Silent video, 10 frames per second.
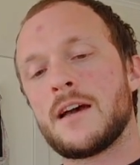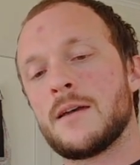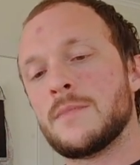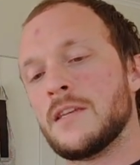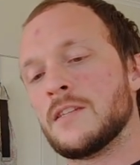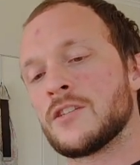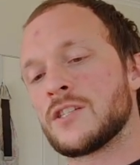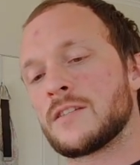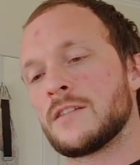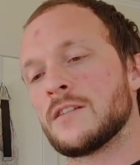I mean, you're
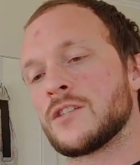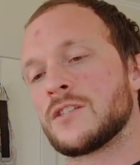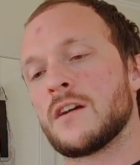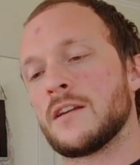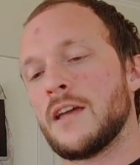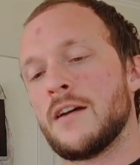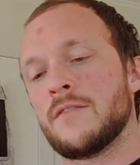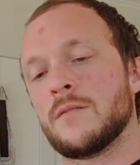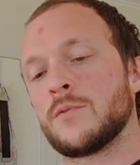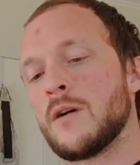just you're just not going to have
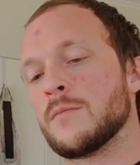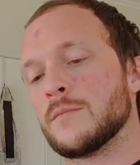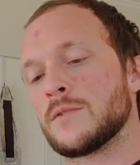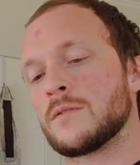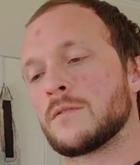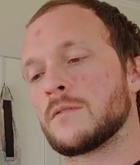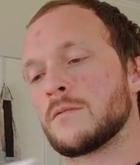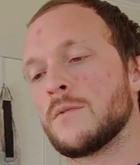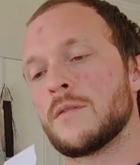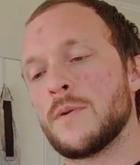any problems
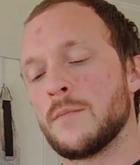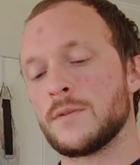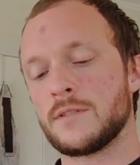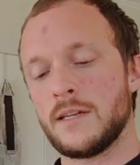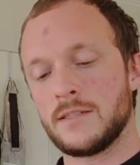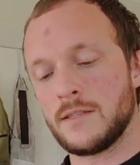with a paper slice.